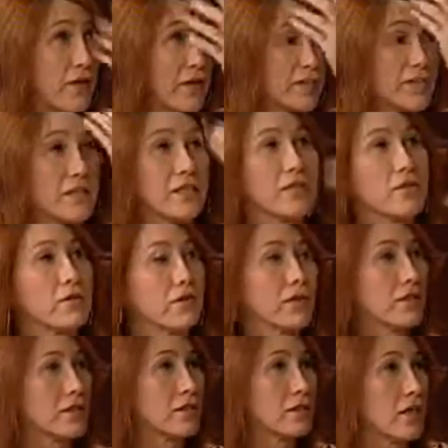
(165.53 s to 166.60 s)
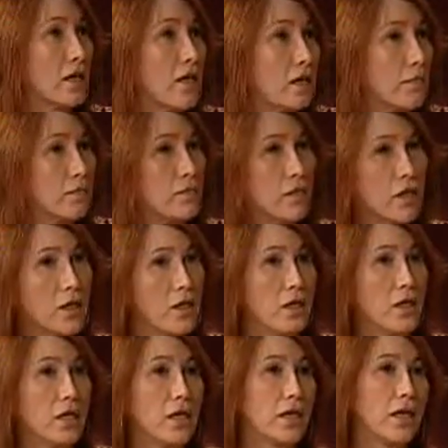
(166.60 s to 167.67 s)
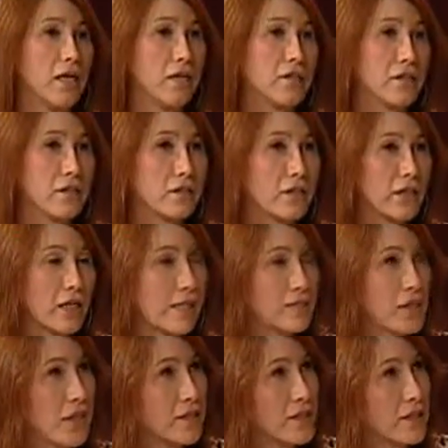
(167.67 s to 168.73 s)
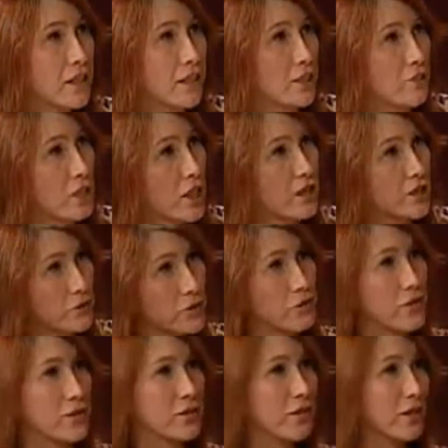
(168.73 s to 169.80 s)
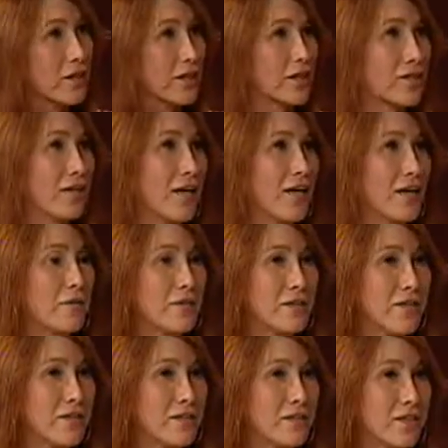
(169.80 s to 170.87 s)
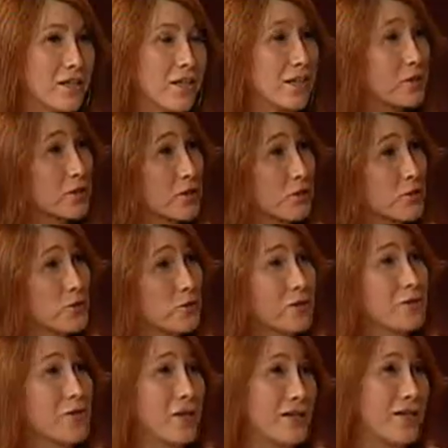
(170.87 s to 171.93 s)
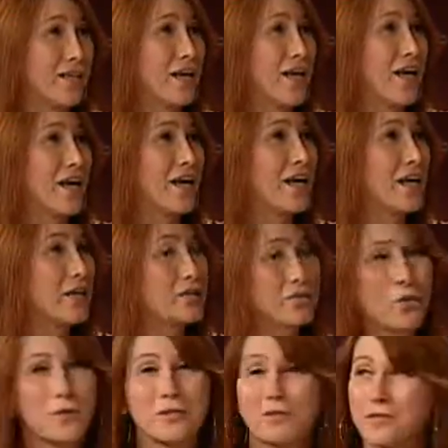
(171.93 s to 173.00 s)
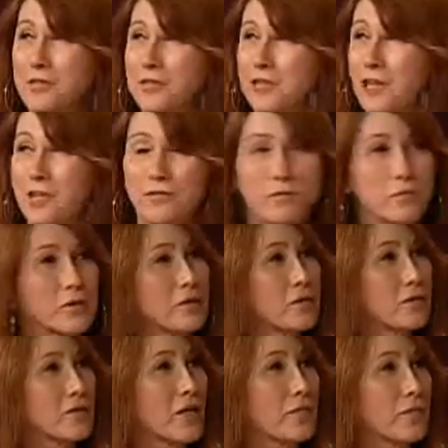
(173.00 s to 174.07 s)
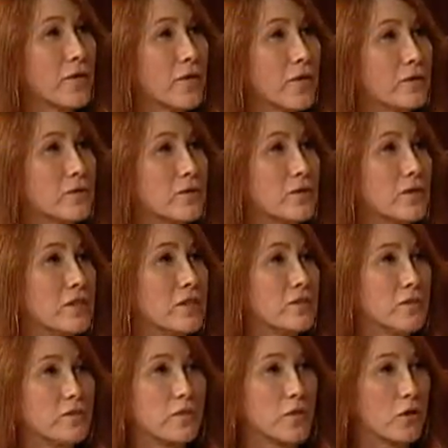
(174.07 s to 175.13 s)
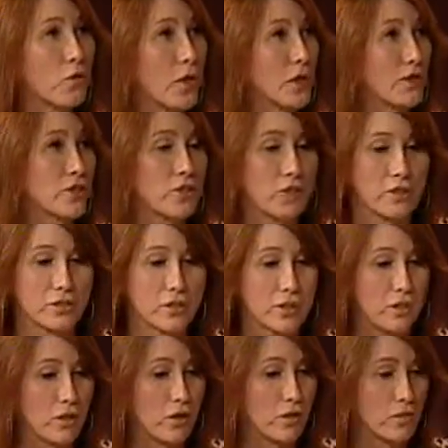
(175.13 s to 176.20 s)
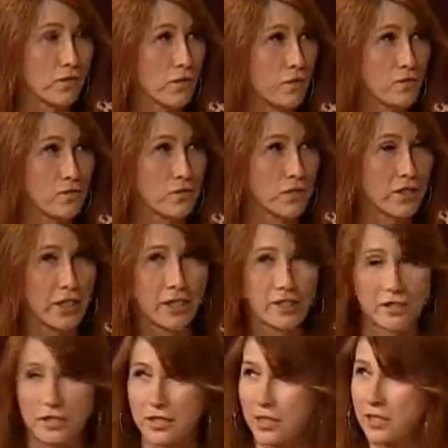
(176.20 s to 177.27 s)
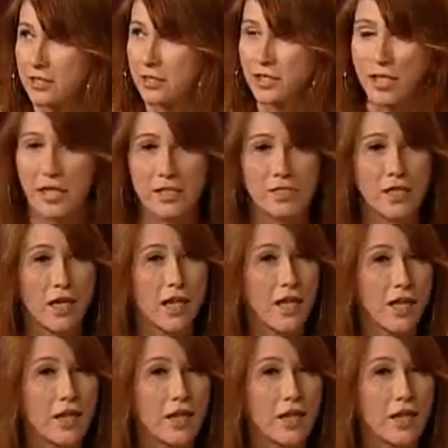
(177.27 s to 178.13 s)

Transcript: of a fascinating thing at the time and uh, would have John Dean on there. John Dean was very young at the time, and uh, and he was a newlywed. And I used to always feel sorry for him because he was up there, he was he was being questioned, you know, for, for days and days and days.